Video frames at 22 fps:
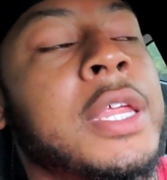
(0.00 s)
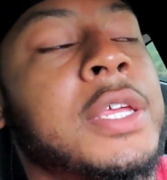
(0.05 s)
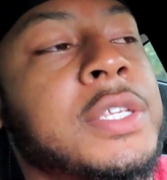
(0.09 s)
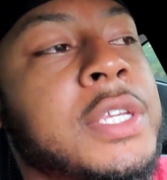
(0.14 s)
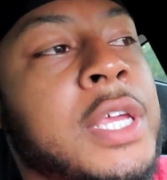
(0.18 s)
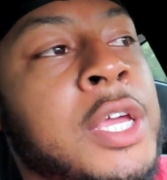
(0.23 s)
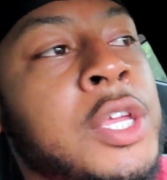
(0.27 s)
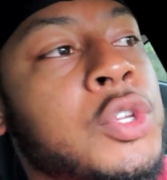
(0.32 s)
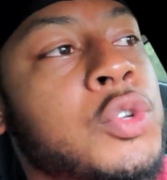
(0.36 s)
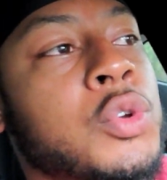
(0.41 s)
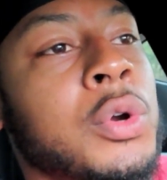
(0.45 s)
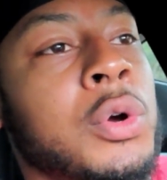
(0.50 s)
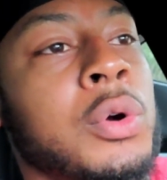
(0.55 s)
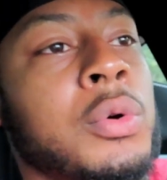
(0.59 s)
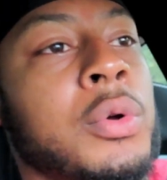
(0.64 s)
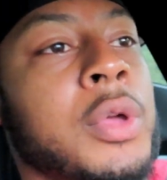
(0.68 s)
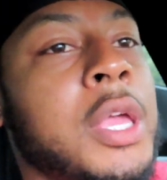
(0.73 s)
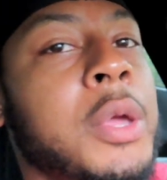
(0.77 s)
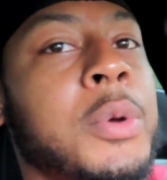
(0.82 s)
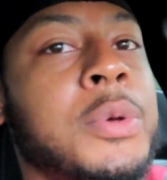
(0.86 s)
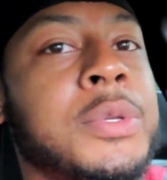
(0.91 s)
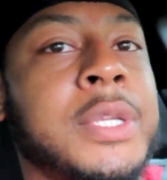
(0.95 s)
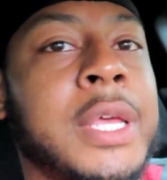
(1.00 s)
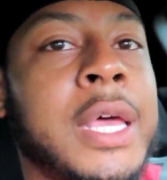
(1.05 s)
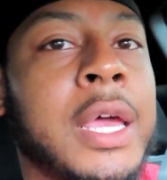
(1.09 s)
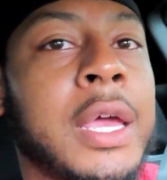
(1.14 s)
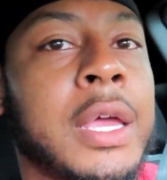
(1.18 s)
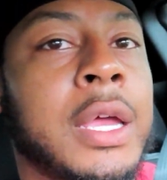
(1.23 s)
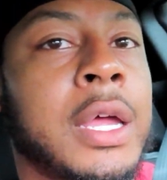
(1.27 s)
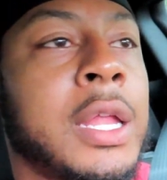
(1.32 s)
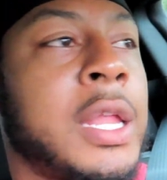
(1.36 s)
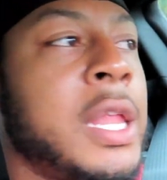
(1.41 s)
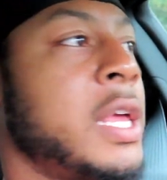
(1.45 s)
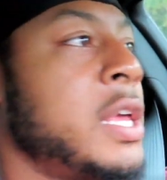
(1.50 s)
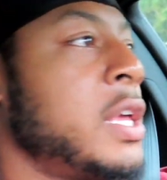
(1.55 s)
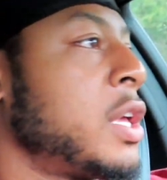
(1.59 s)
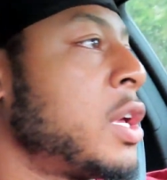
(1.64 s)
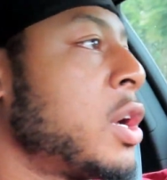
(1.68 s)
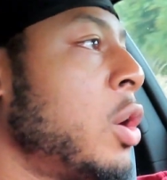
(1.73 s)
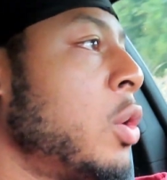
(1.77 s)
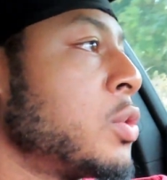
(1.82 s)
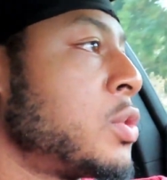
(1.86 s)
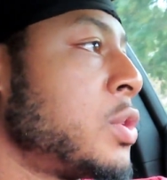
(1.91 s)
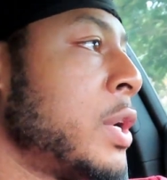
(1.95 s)
his intro, he was at Clean
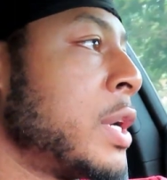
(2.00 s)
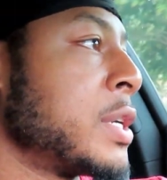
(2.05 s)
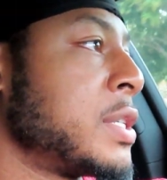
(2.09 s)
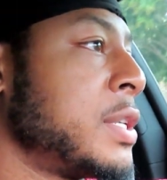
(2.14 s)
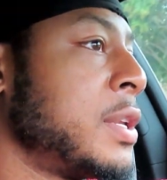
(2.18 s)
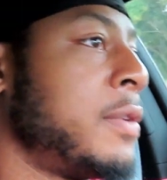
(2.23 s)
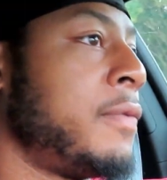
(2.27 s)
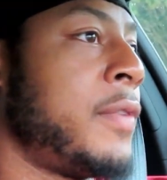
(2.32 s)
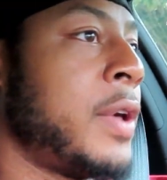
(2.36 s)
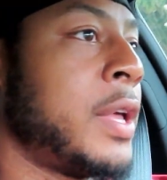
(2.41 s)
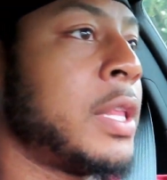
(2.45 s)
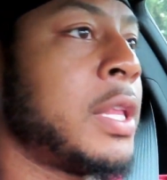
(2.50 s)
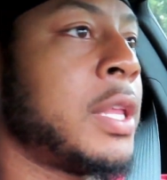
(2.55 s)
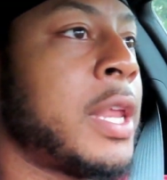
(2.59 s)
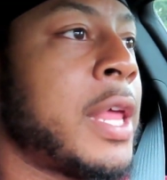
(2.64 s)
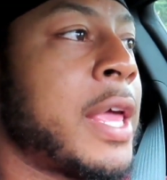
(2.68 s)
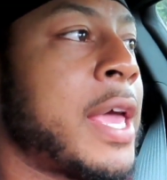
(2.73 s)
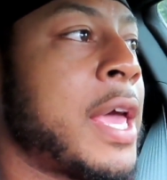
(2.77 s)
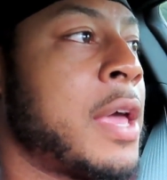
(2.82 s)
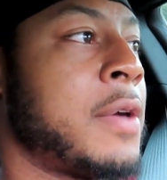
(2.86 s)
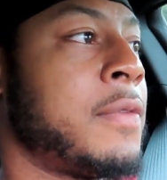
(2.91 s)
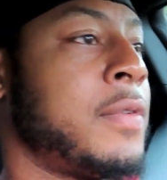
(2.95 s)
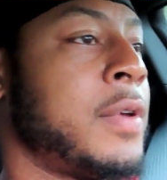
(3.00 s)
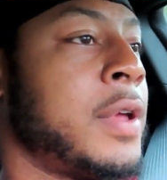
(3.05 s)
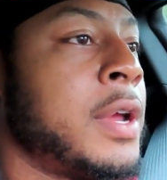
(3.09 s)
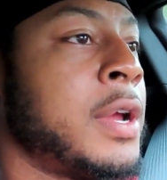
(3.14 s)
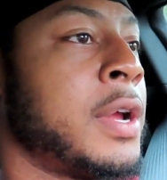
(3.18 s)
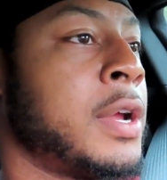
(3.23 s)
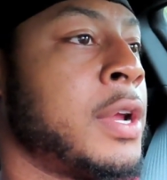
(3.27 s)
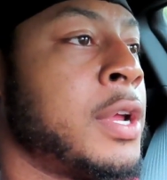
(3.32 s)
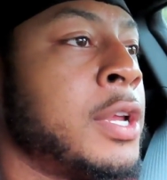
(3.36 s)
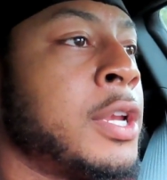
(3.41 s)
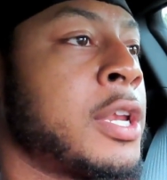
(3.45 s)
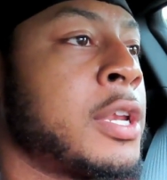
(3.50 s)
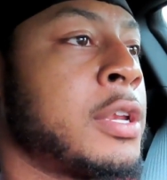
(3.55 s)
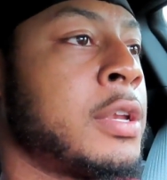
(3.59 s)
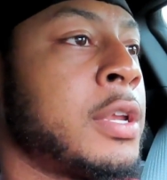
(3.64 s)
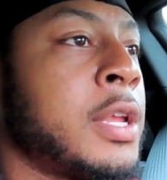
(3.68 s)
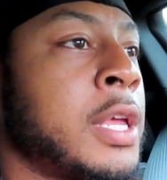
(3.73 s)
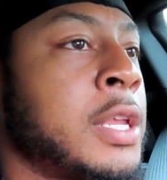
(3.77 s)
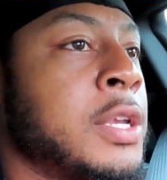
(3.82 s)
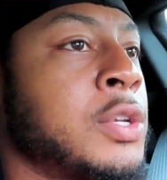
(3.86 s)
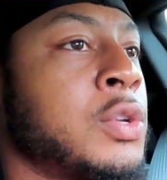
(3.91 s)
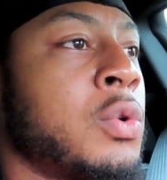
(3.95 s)
Culture. That's an event that they have here
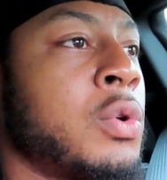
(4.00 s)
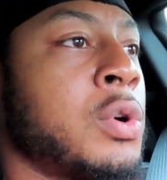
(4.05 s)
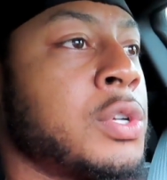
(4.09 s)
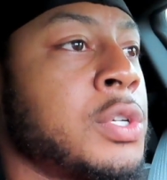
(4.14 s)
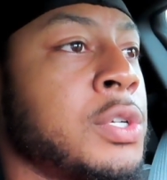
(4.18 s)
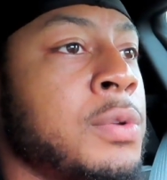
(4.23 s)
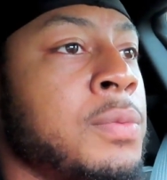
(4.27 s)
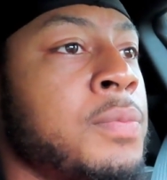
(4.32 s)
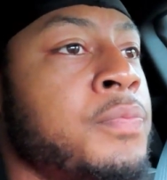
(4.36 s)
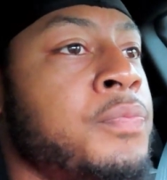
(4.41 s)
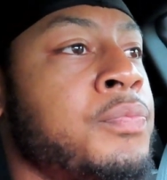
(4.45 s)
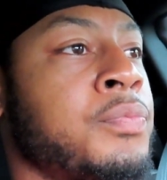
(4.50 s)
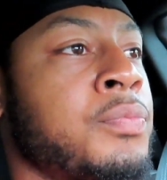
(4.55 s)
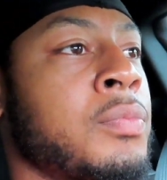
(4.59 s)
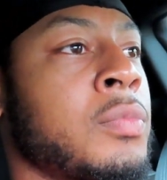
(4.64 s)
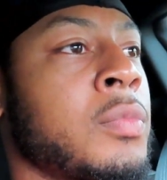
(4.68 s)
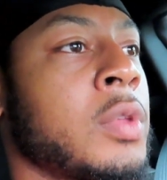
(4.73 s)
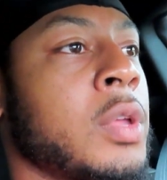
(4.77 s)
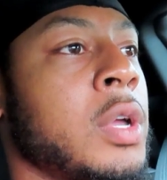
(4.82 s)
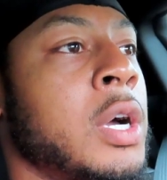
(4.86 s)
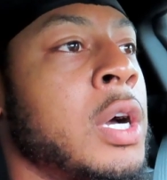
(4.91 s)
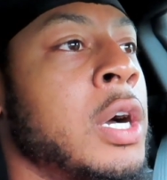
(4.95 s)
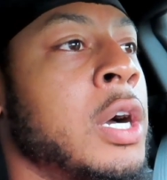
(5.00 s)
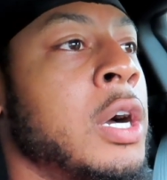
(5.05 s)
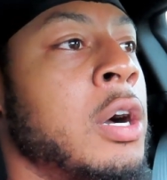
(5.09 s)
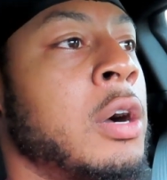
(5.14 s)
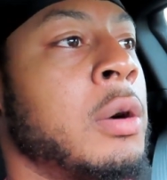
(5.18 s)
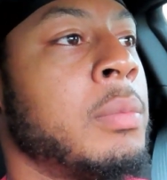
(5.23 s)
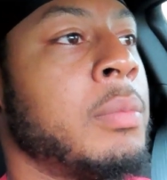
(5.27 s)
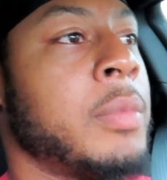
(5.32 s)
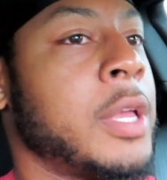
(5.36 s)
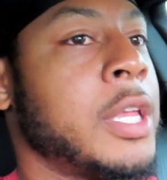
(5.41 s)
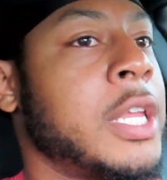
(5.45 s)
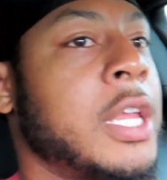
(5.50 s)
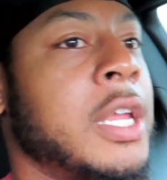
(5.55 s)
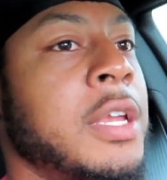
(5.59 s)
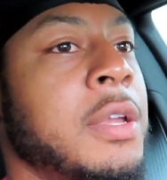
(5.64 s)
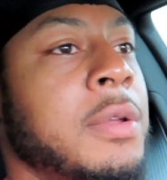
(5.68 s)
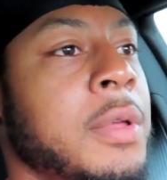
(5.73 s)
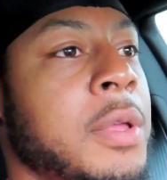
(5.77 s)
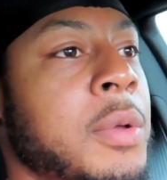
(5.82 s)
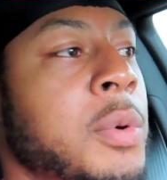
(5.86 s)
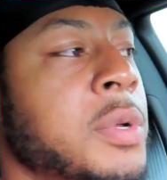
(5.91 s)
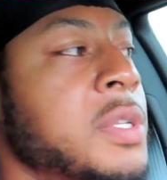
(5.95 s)
in Georgia.
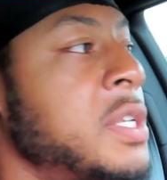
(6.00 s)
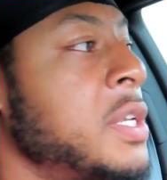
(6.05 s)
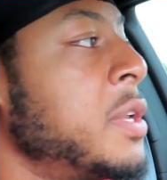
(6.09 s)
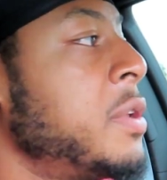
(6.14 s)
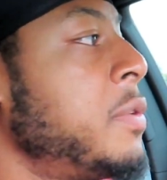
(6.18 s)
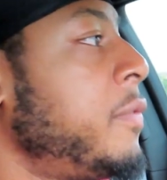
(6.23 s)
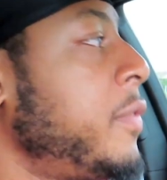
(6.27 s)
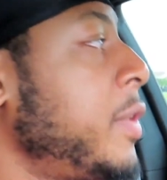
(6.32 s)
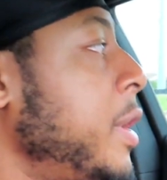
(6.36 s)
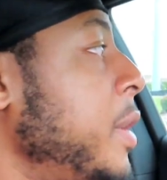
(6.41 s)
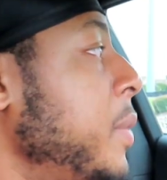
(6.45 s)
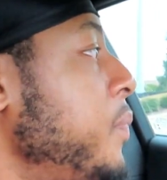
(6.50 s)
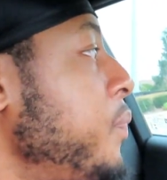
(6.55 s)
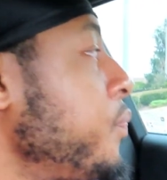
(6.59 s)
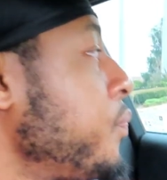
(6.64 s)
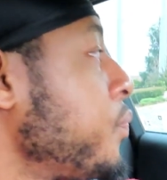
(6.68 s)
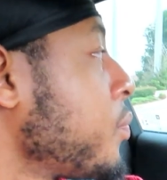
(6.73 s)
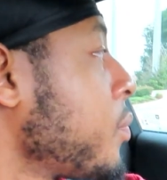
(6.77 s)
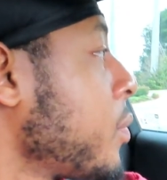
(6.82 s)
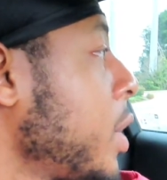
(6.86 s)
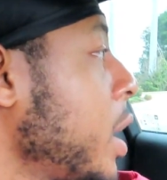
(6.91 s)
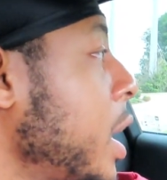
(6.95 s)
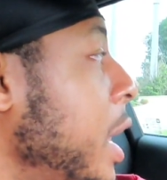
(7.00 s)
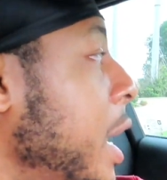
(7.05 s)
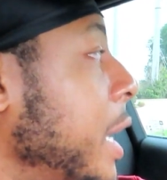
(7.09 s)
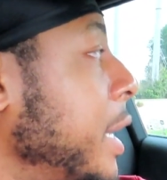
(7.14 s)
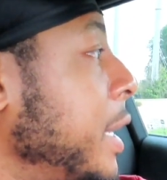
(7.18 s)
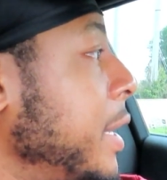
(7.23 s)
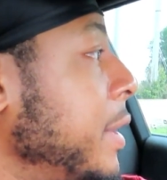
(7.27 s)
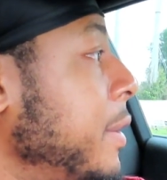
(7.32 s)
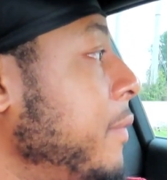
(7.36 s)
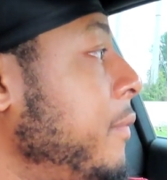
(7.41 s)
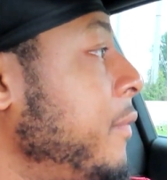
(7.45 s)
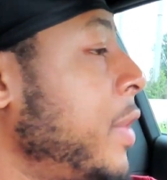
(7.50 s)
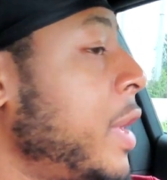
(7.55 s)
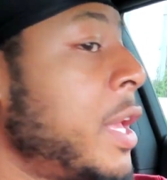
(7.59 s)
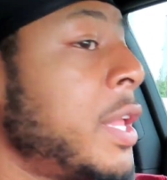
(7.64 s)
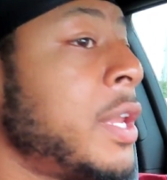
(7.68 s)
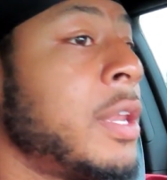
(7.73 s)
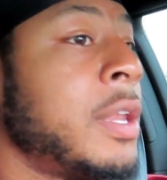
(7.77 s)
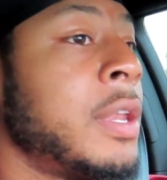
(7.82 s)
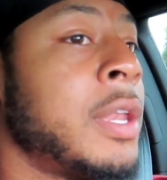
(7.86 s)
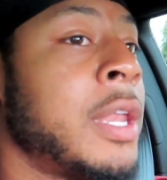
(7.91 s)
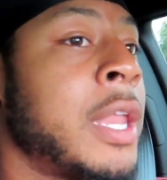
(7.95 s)
He went to an event, and at the
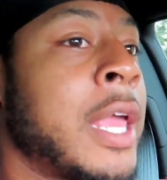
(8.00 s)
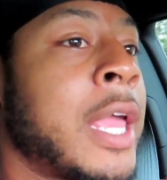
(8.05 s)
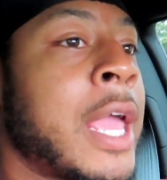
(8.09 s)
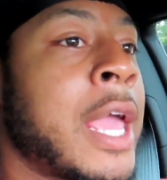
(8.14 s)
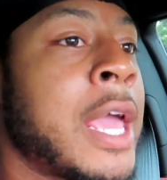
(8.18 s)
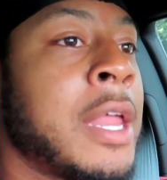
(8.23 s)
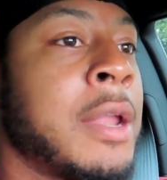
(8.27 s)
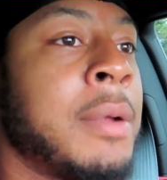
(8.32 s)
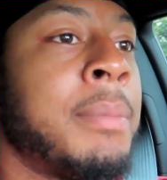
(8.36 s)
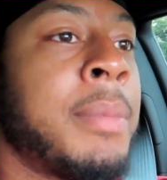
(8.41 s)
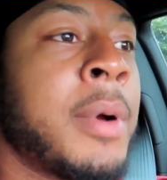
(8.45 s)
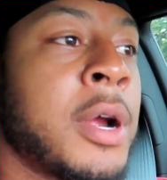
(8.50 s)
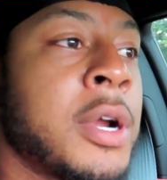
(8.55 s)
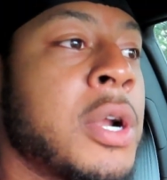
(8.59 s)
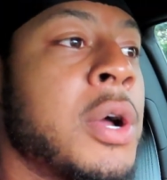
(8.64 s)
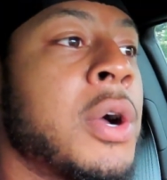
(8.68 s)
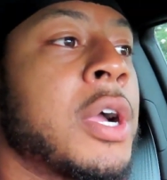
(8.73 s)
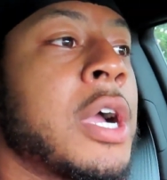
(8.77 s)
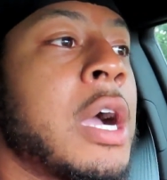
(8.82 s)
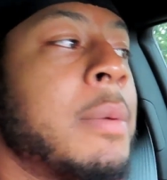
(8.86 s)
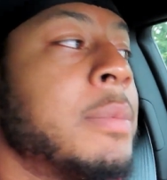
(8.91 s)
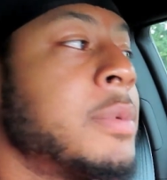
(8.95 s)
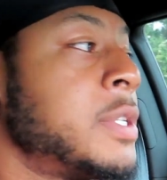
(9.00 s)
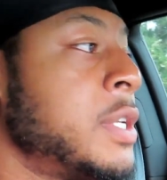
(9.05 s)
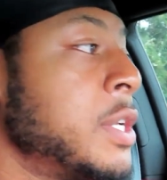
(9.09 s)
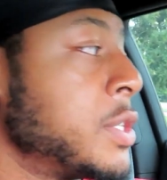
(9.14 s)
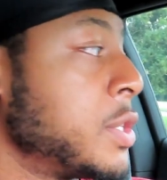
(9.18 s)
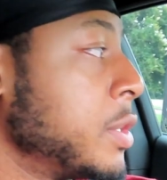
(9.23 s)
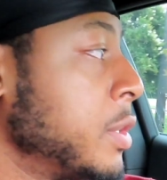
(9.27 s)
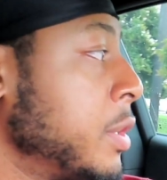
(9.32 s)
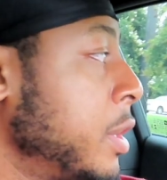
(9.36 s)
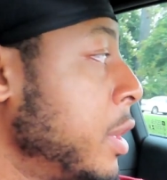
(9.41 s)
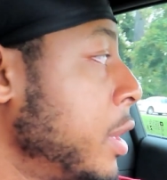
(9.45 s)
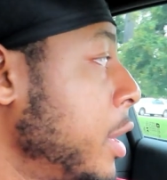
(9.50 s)
event they had a burnout competition.